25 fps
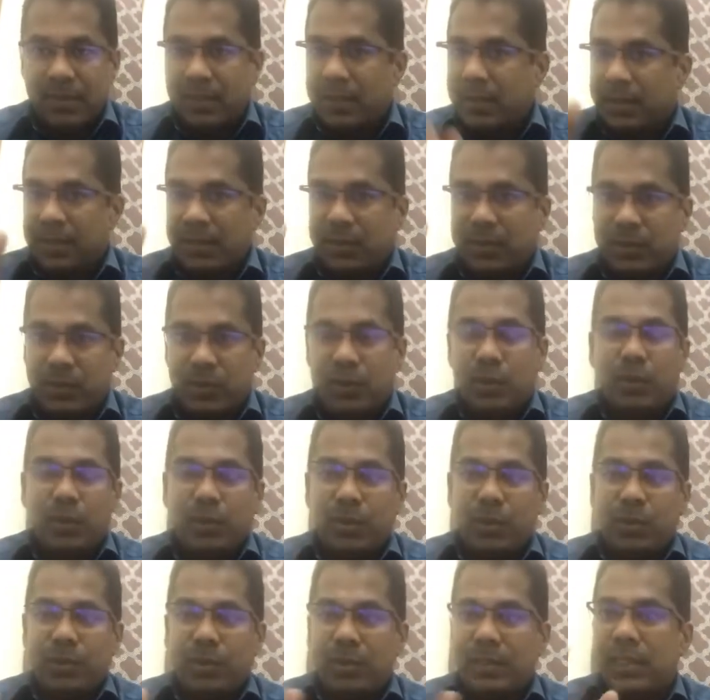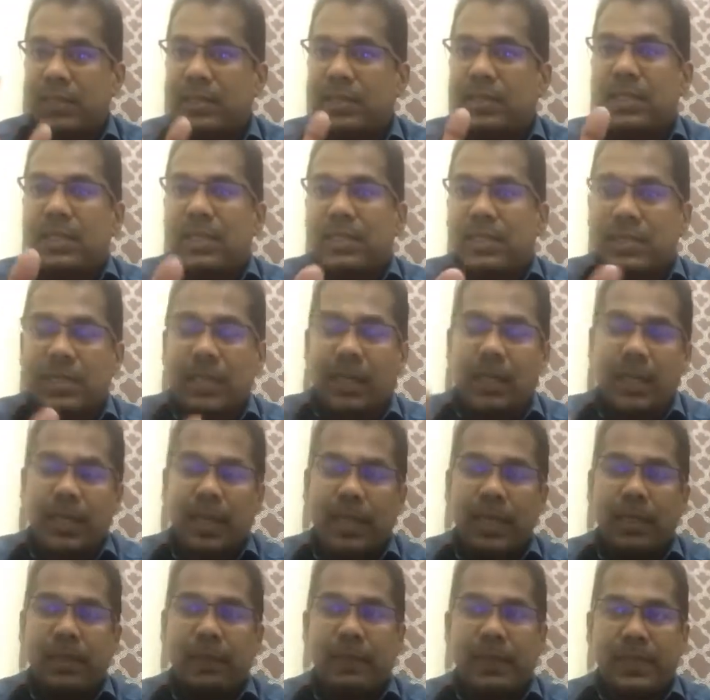So this is the
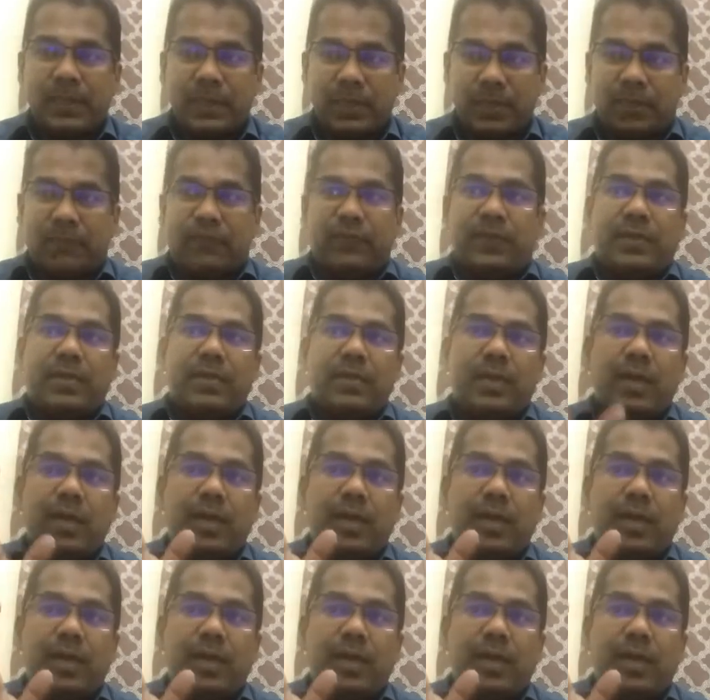learning piece of it.